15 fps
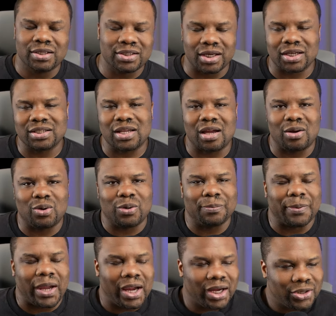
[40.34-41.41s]
check us out
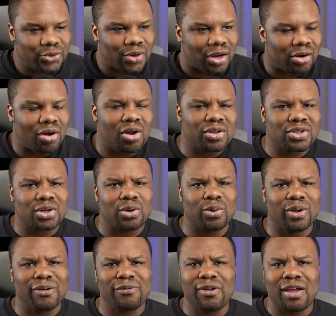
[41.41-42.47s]
on Patreon.
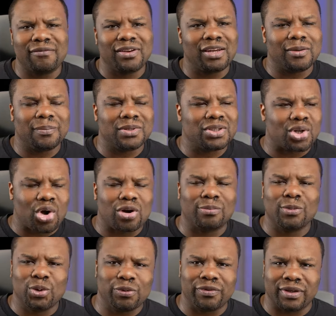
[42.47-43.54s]
Also, if you have any bizarre
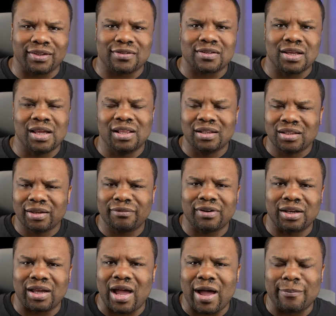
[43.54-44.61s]
movies, leave it
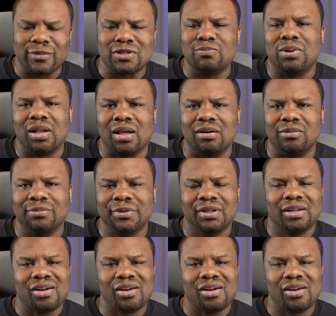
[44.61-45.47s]
in the comments below.